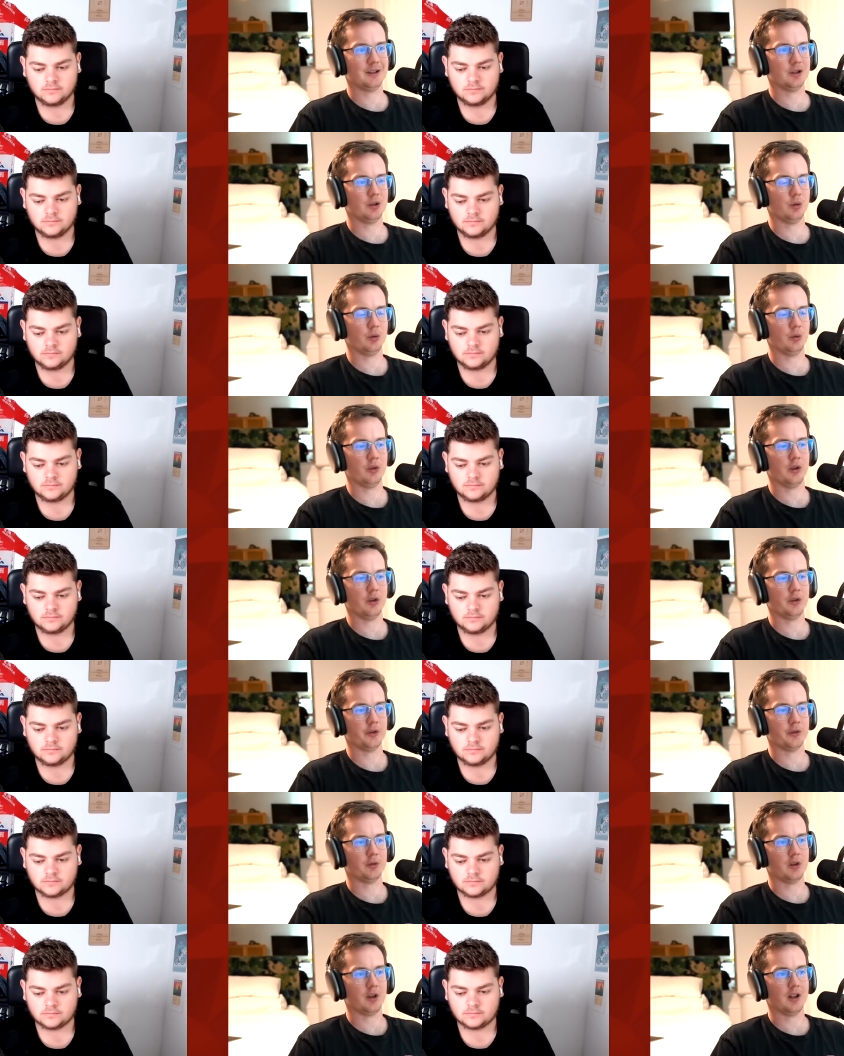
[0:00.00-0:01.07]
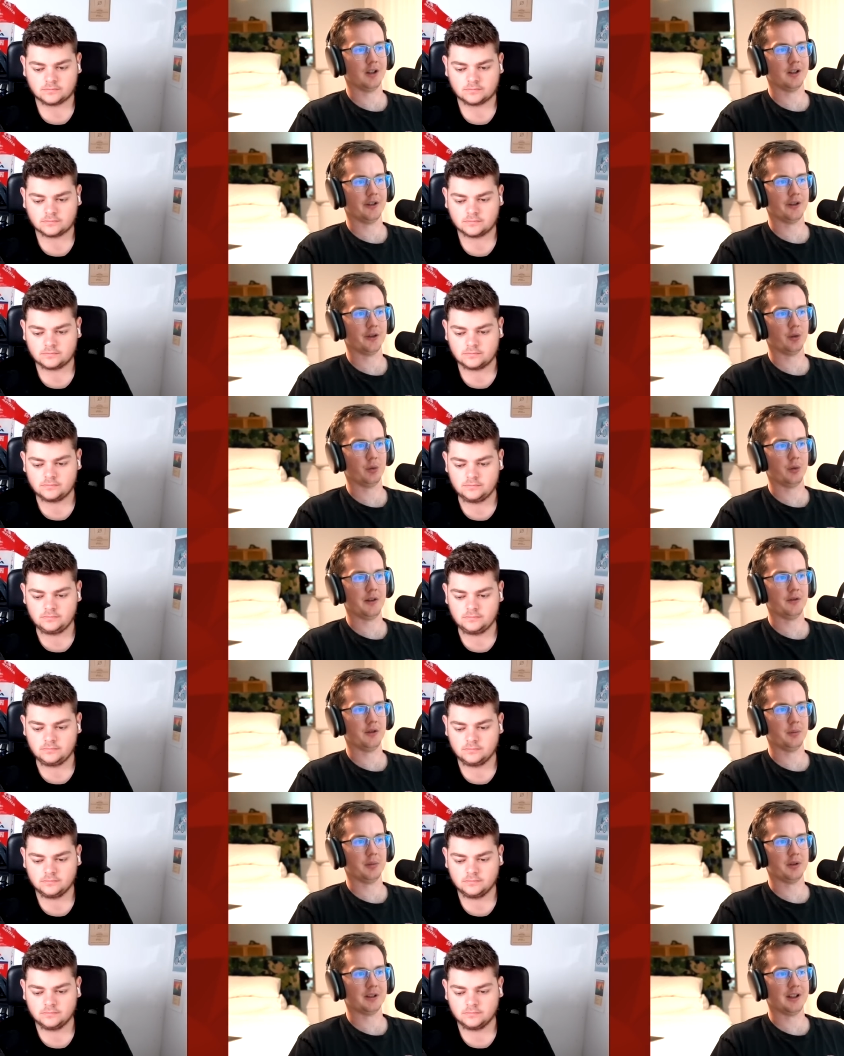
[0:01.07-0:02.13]
Speaker 1: all those riders or have
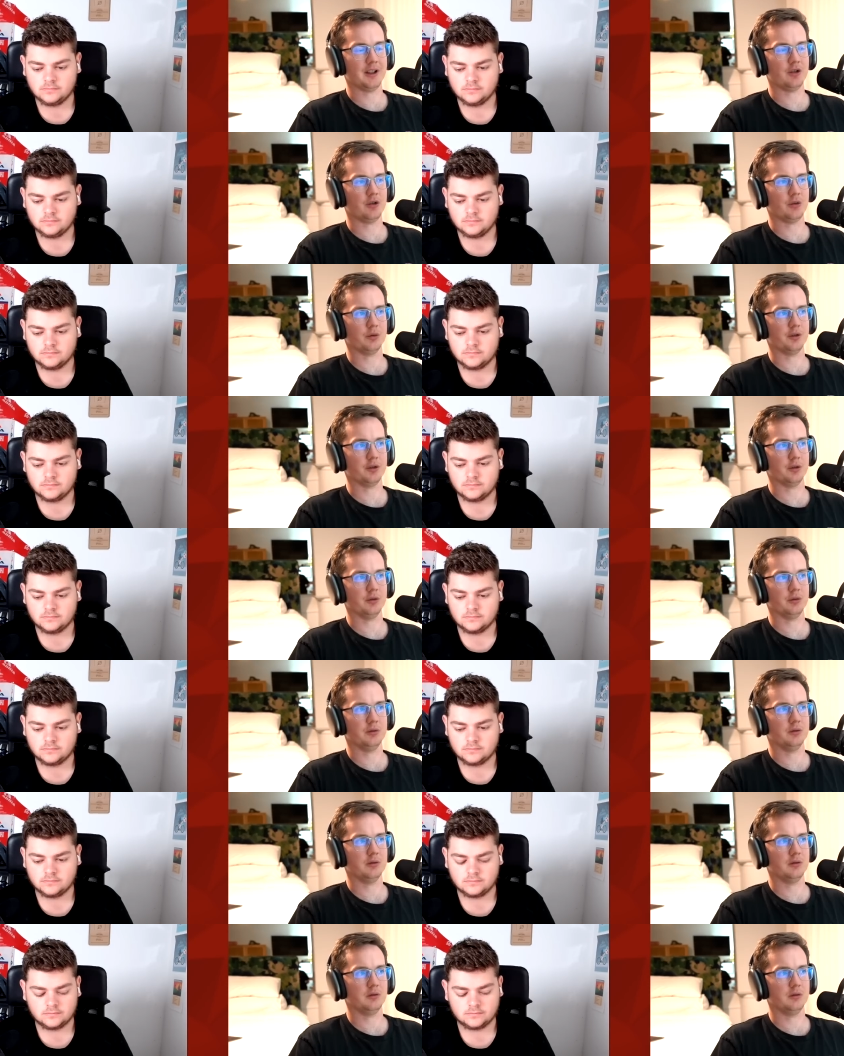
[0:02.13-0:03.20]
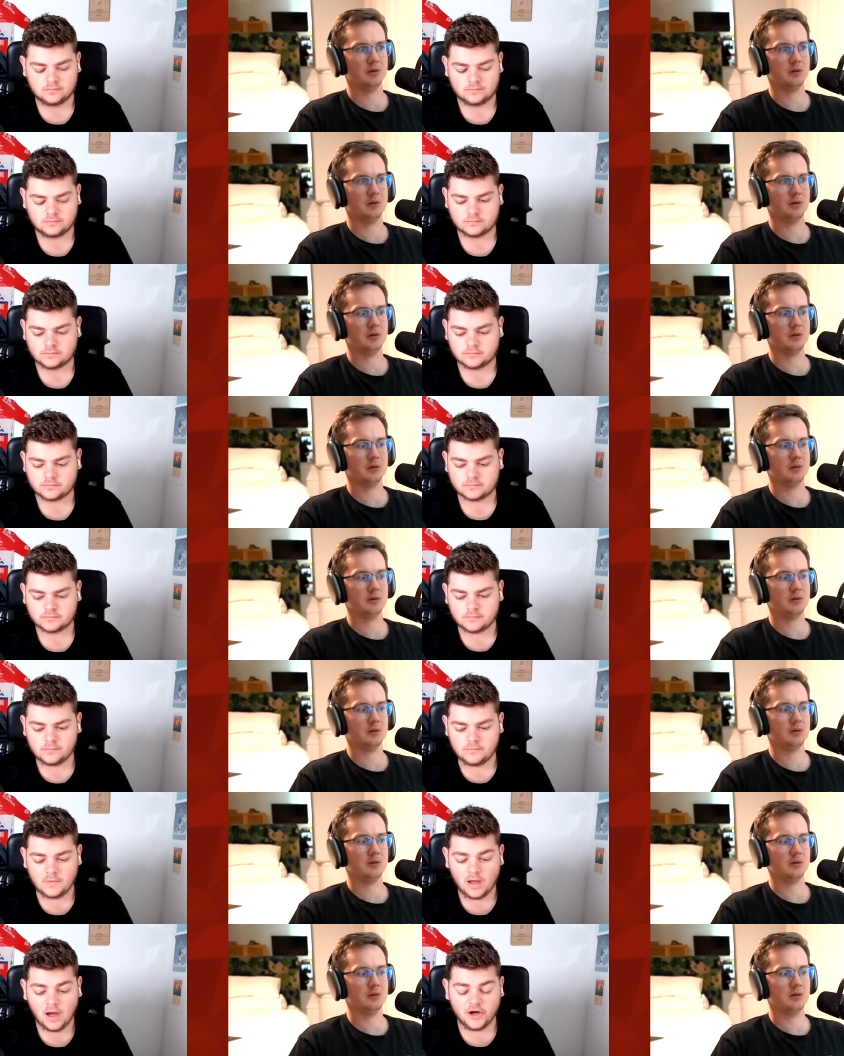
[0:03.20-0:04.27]
the potential to?
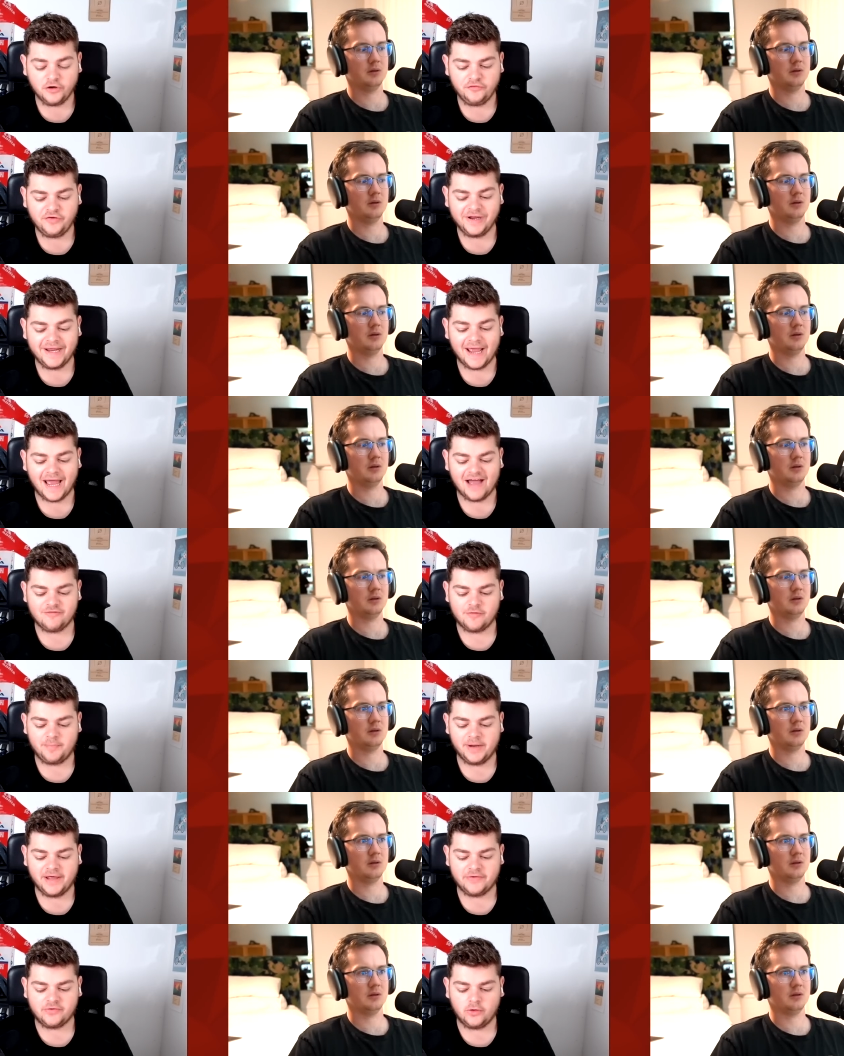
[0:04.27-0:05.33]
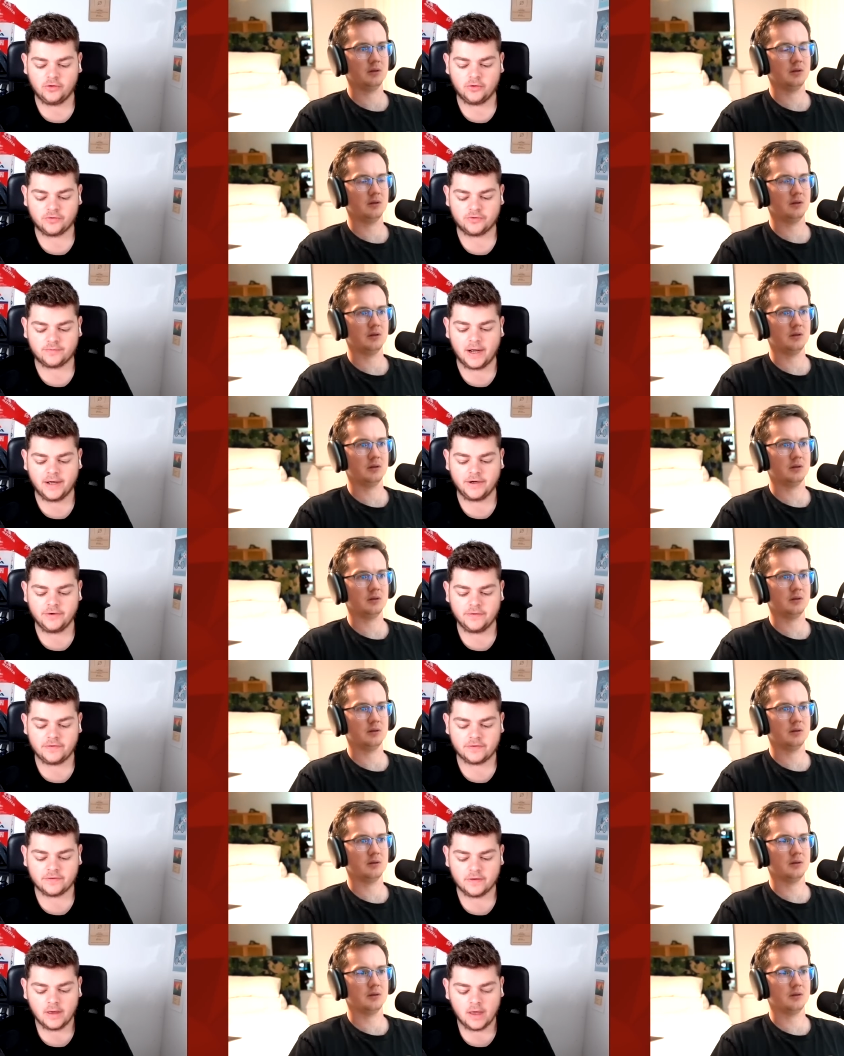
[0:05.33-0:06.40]
Speaker 2: I don't think they have replaced all those
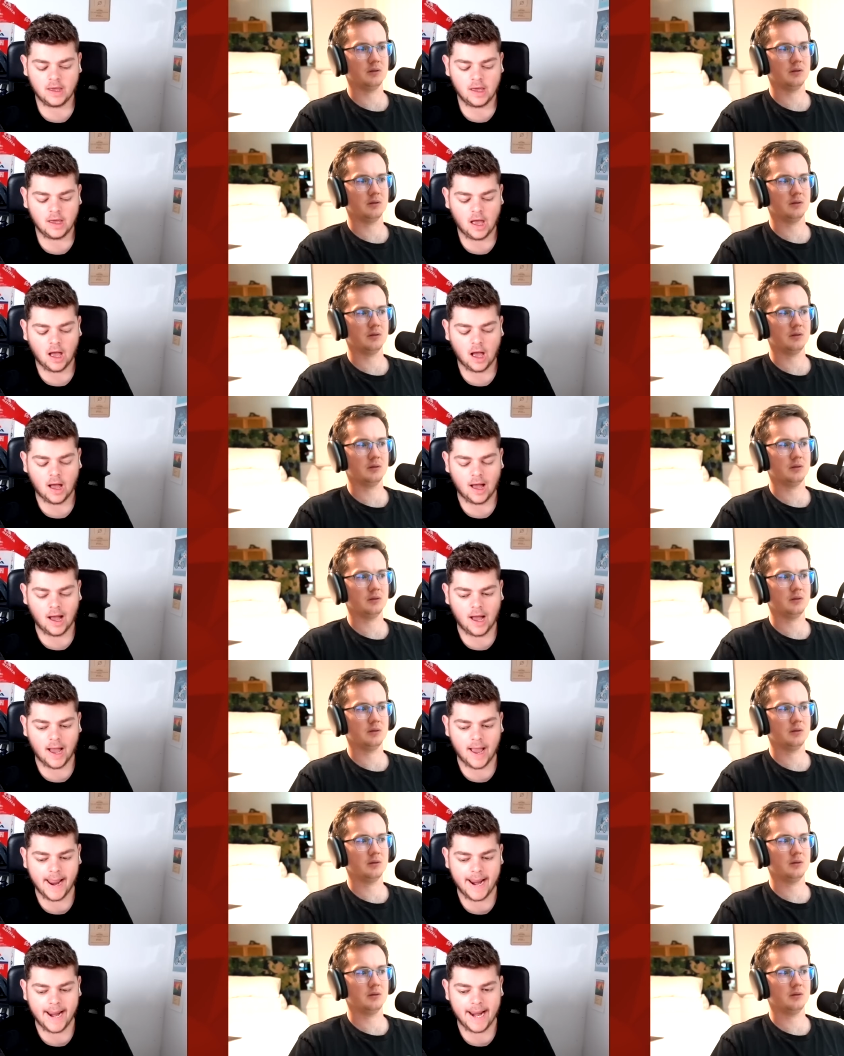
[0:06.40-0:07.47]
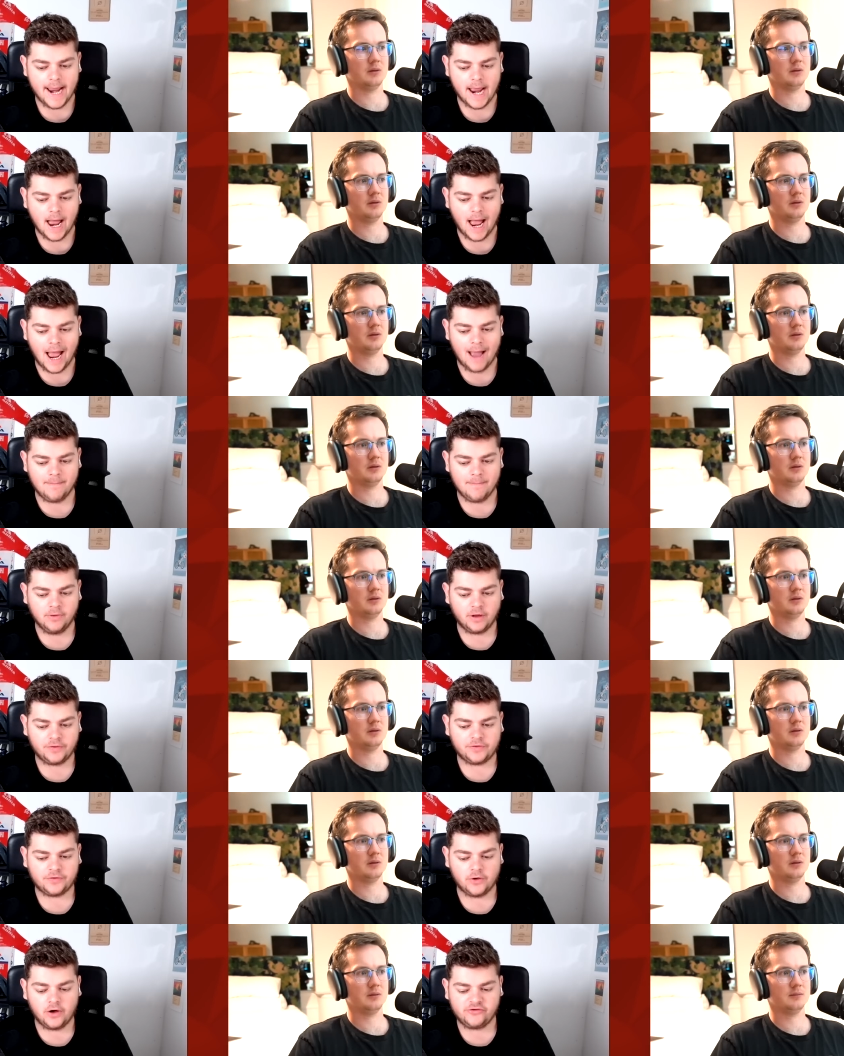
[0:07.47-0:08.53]
riders. I am
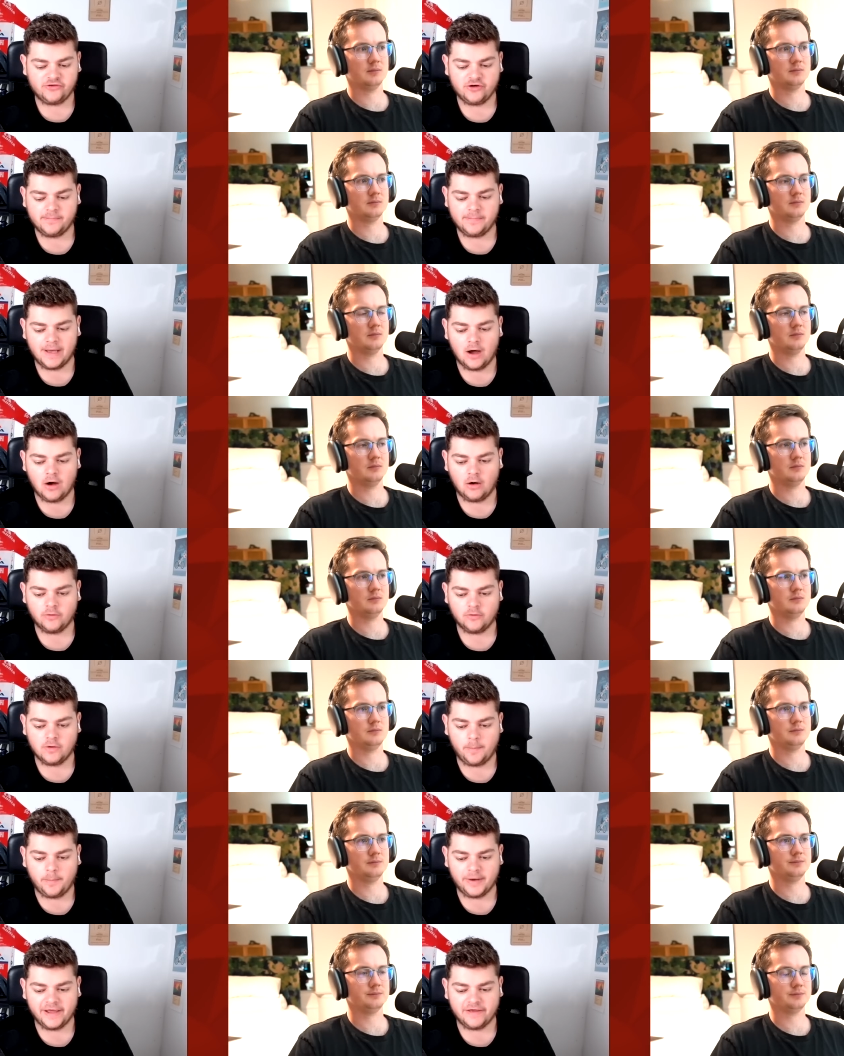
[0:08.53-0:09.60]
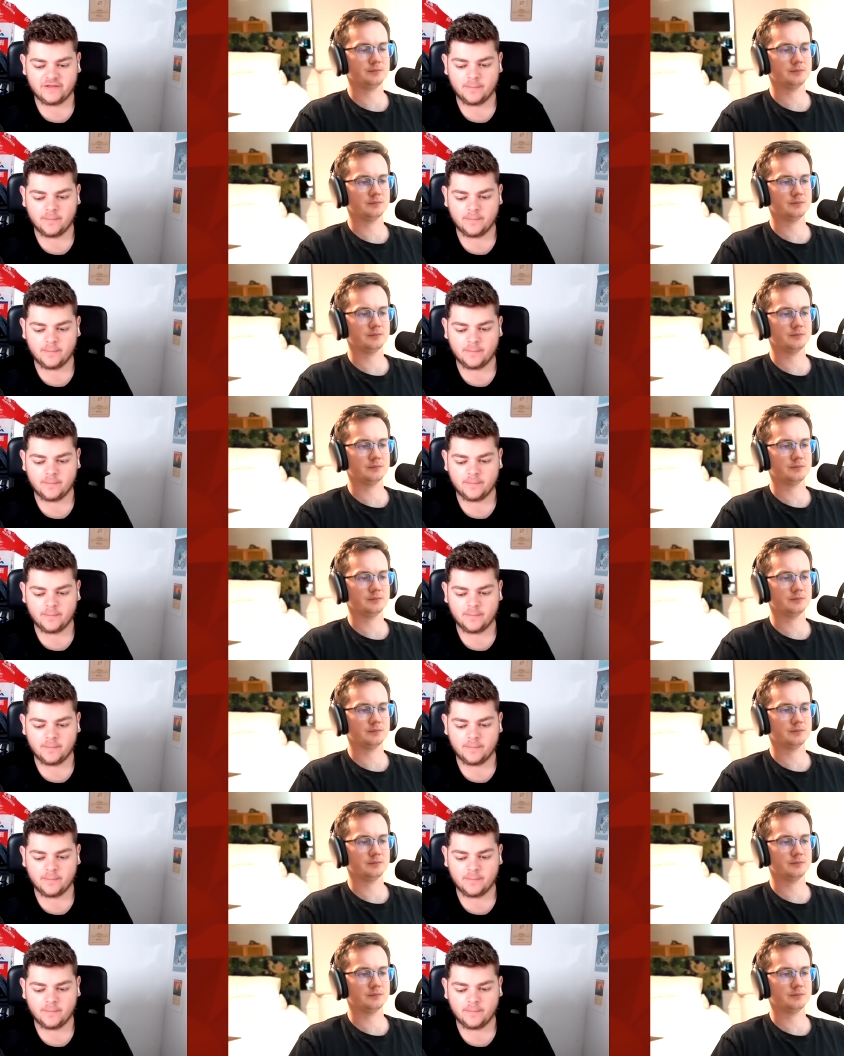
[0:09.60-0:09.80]
not certain about replace the